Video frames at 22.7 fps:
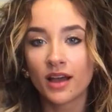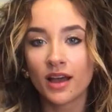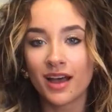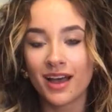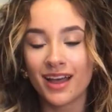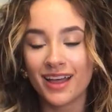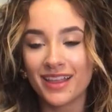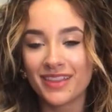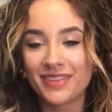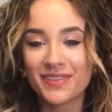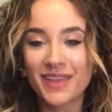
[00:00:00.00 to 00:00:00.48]

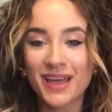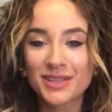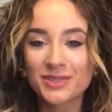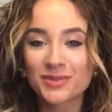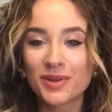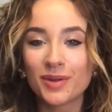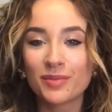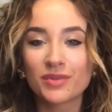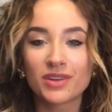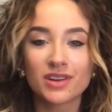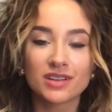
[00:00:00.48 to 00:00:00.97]
And that's
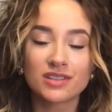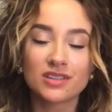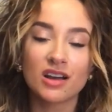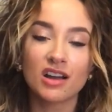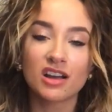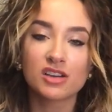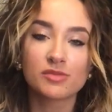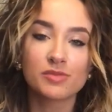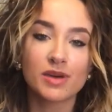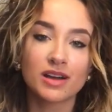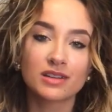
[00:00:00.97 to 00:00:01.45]
what I'm going to
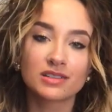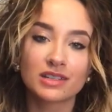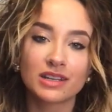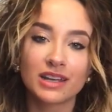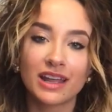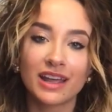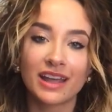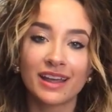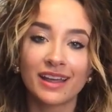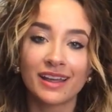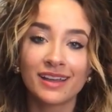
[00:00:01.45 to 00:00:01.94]
talk about
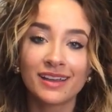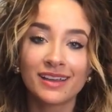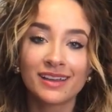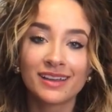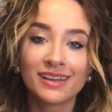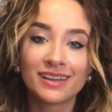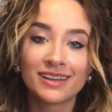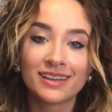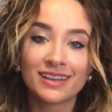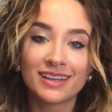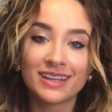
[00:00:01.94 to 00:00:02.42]
today
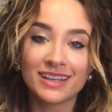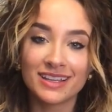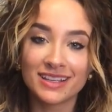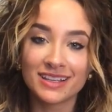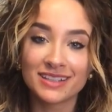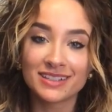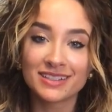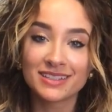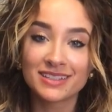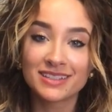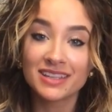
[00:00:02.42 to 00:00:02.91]

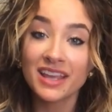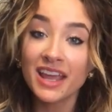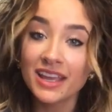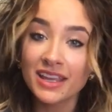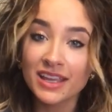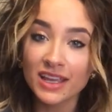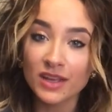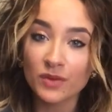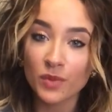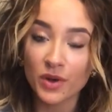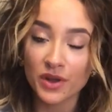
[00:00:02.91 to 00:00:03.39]
is
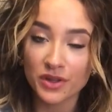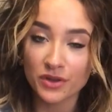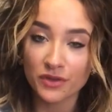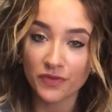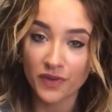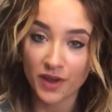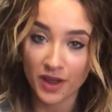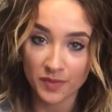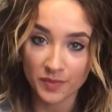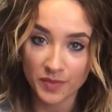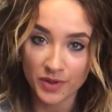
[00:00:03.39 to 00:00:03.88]
taking what you
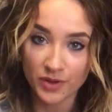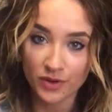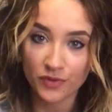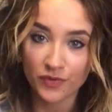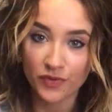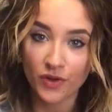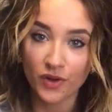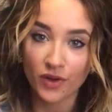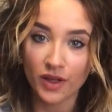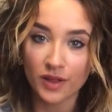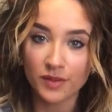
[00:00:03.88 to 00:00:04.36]
find
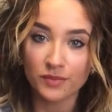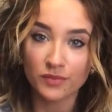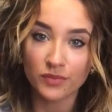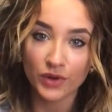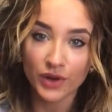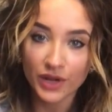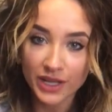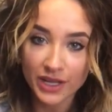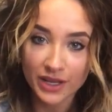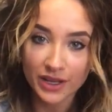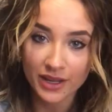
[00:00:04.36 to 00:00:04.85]
beautiful and
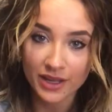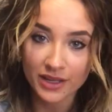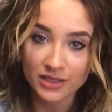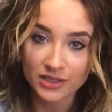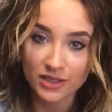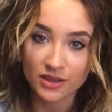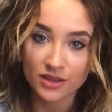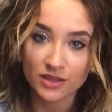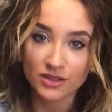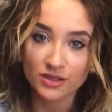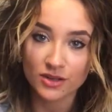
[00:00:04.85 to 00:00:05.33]
bringing it
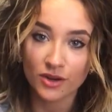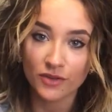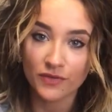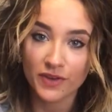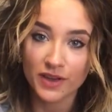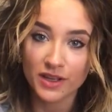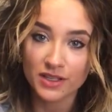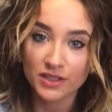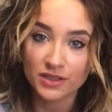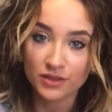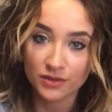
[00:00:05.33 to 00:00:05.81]
to the
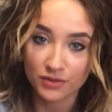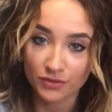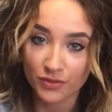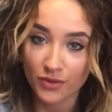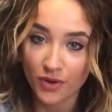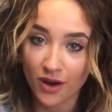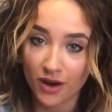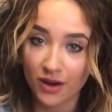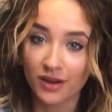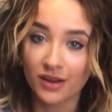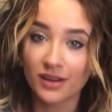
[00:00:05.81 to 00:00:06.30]
surface through
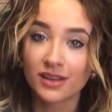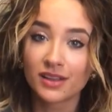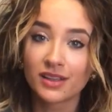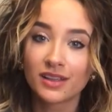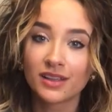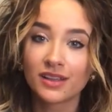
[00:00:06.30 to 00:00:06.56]
art.